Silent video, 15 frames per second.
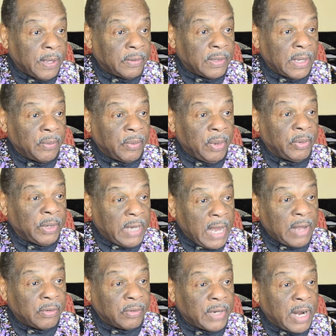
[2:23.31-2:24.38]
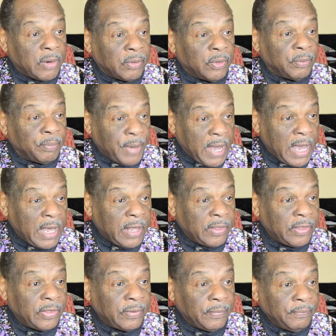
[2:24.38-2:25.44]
that we were not on our own path,